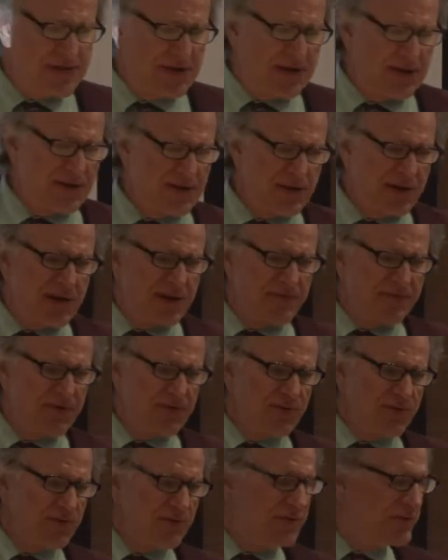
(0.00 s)
Now, a lot of
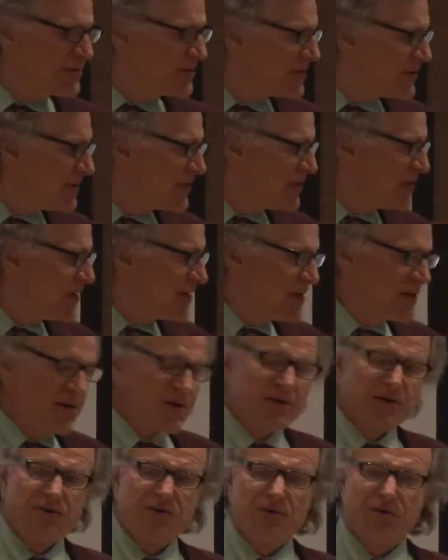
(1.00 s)
you
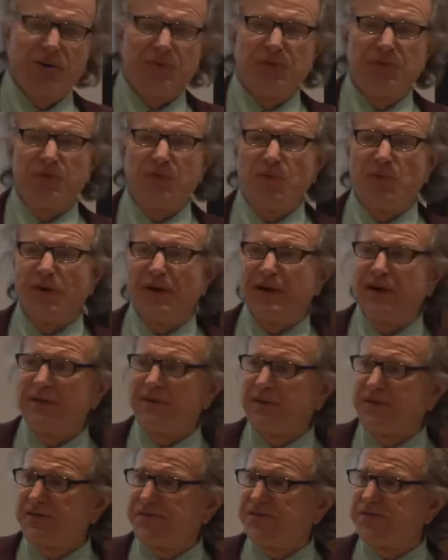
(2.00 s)
grew up with
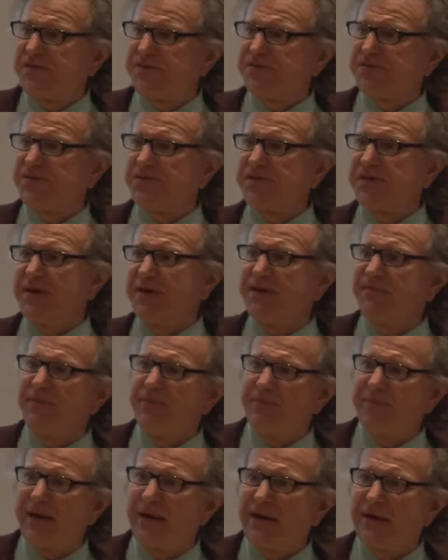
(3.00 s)
wireless as just kind of a
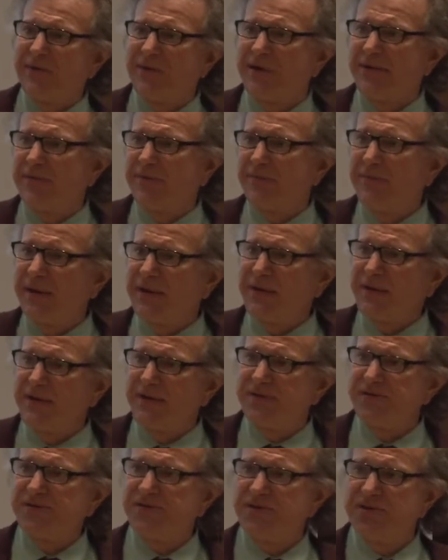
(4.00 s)
background
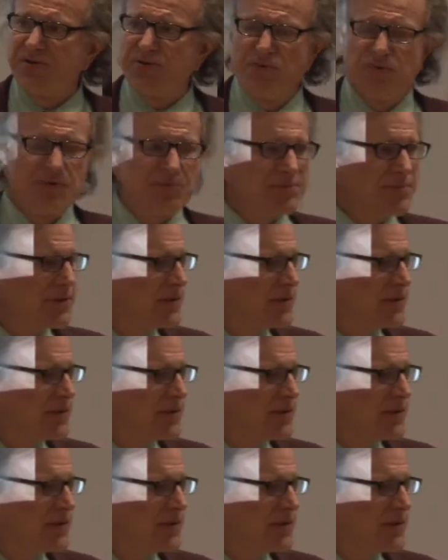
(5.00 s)
amenity, so you won't